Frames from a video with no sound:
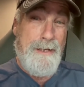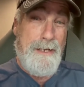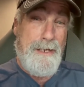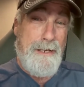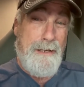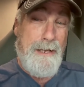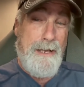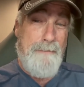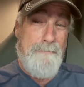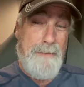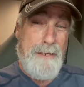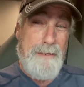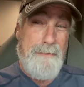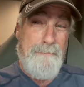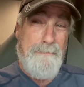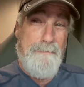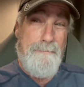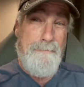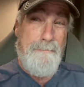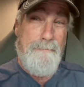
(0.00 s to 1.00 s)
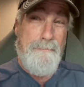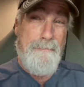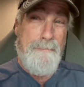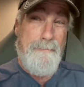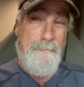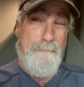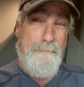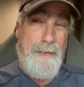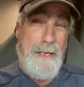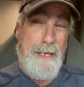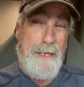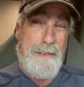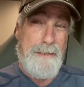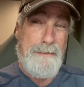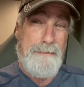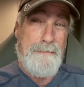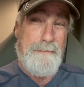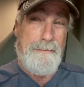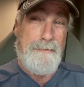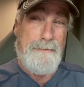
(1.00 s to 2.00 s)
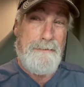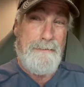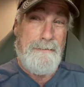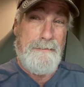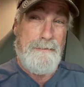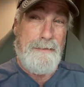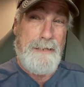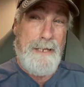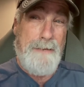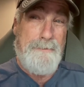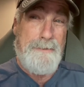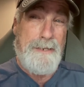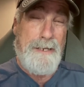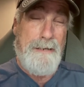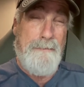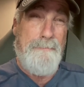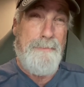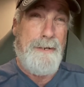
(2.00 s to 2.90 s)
I have my Mac laptop,